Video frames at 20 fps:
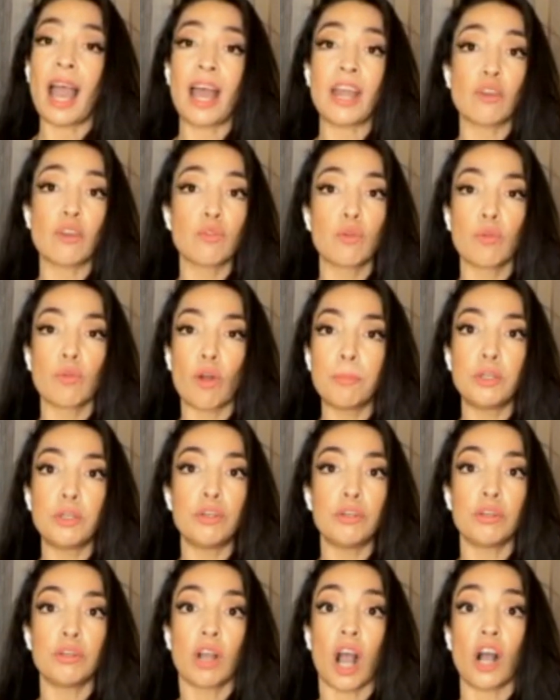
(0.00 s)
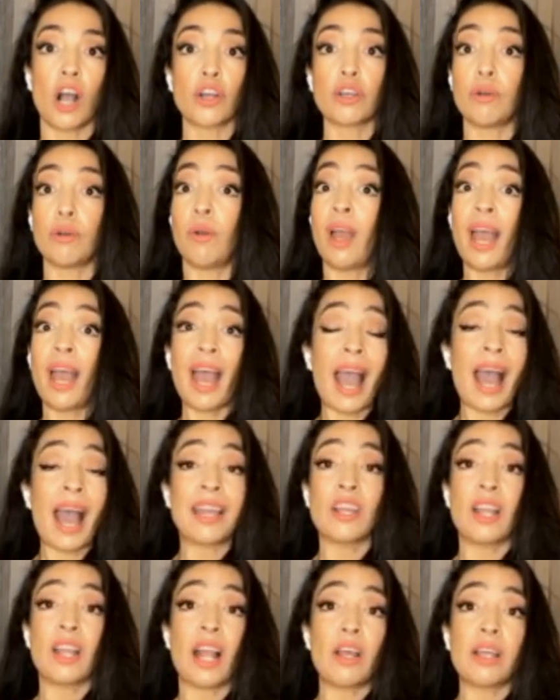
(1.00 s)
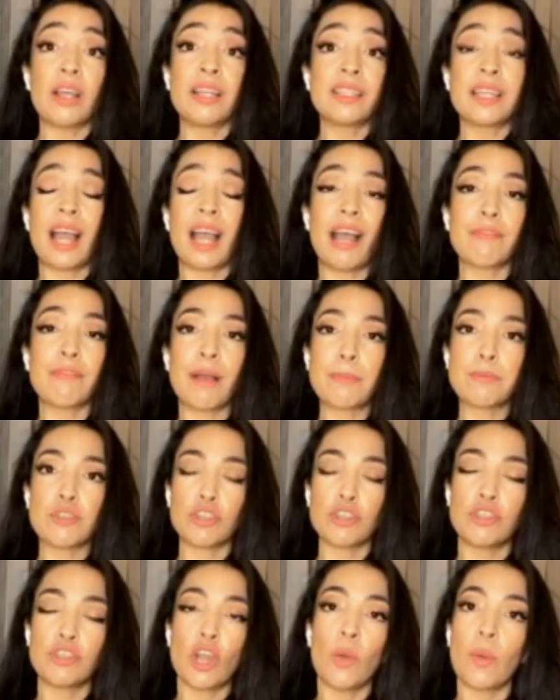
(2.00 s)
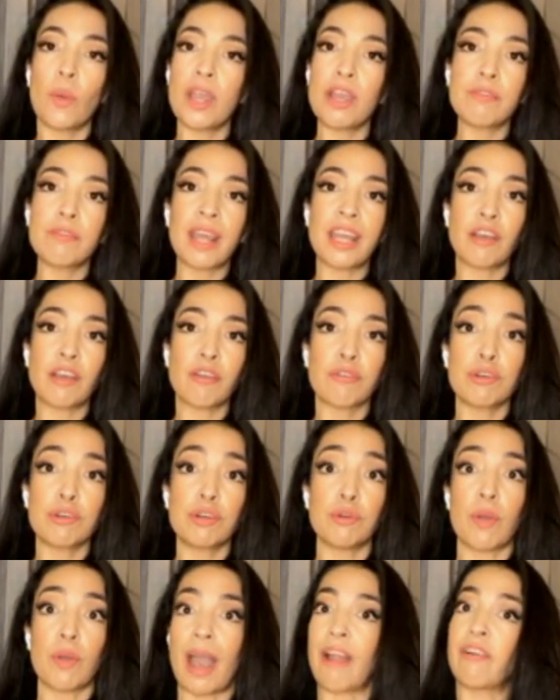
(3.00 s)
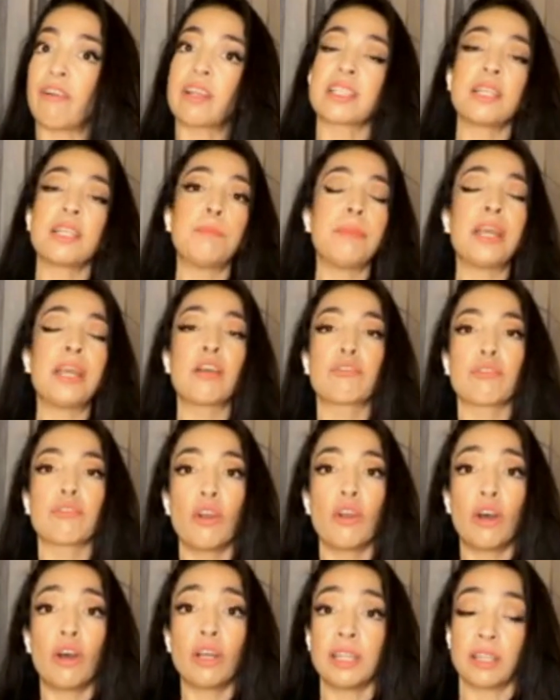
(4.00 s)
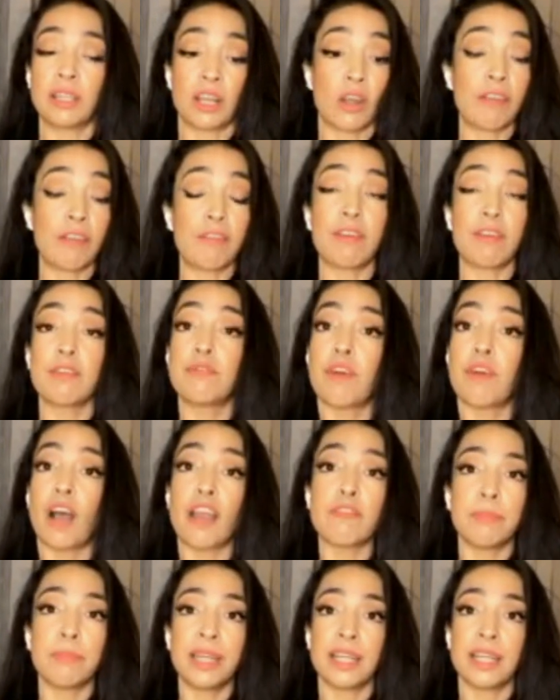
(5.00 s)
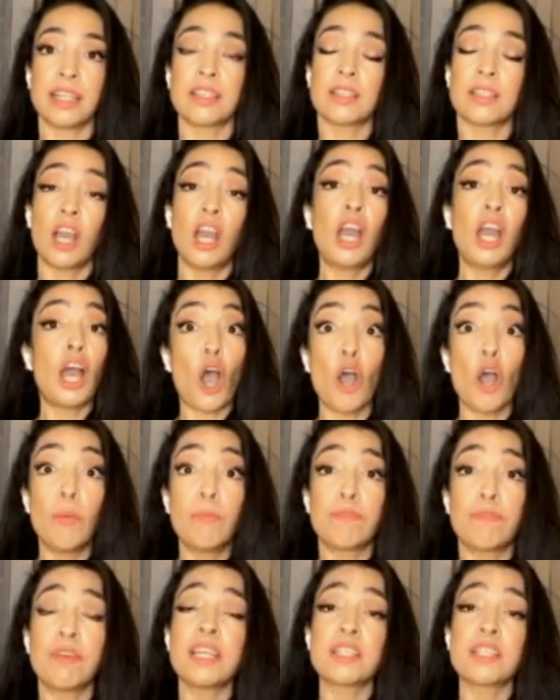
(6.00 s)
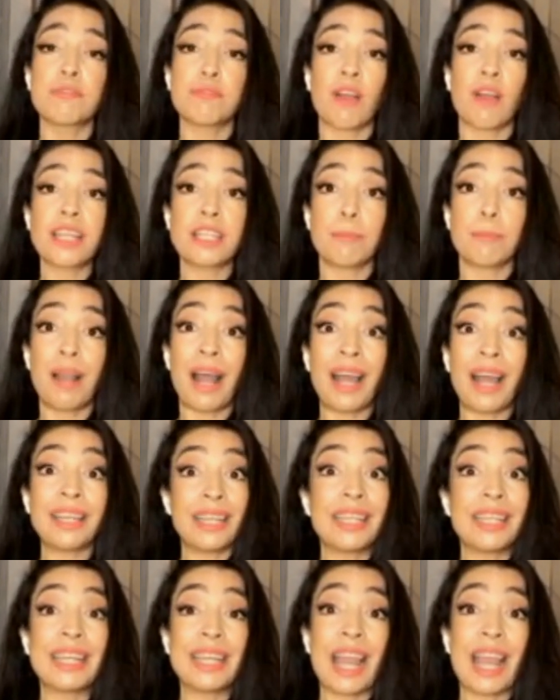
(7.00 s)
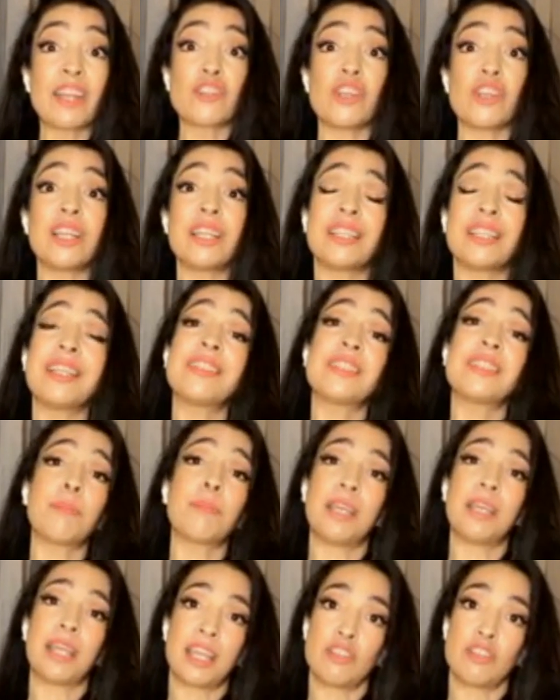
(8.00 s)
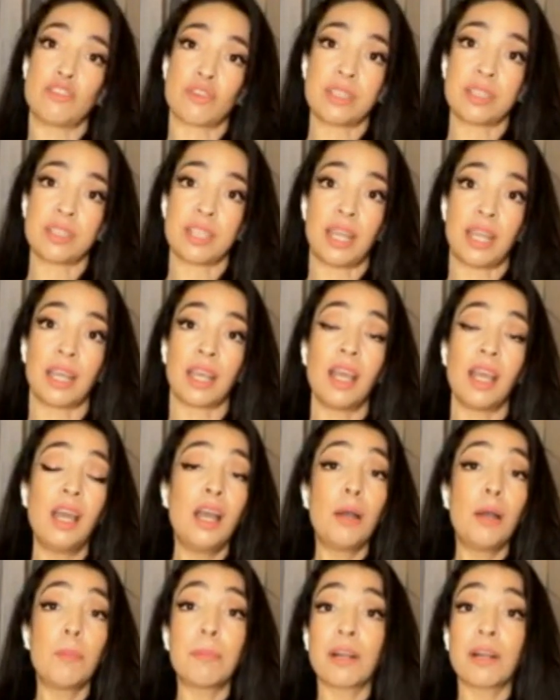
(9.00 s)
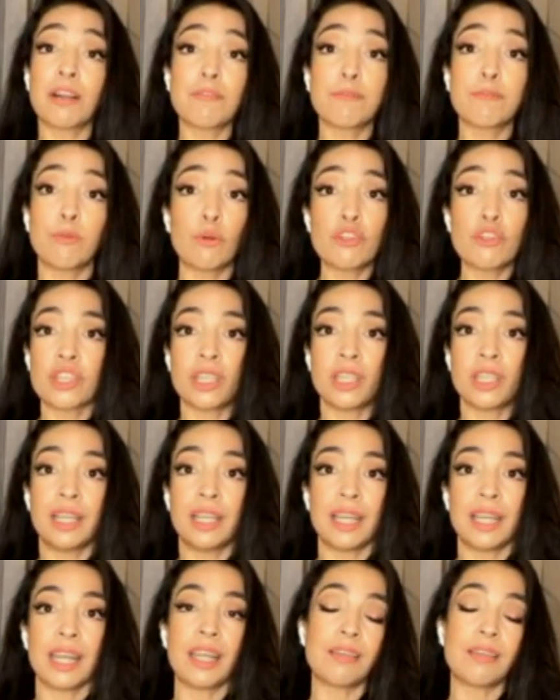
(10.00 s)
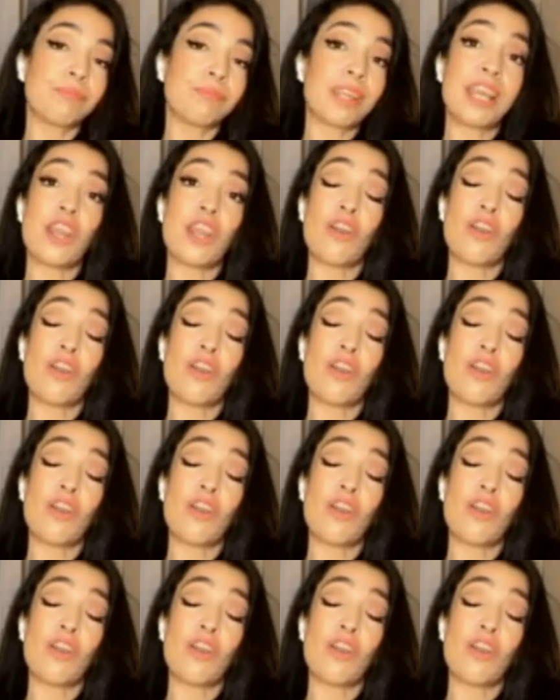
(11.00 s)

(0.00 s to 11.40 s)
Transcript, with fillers: and Romelu Lukaku, and that Inter have absolutely no way of getting through. Eriksen being thrown on and given five minutes hopefully to find a plan. And he actually did something interesting. But unfortunately, he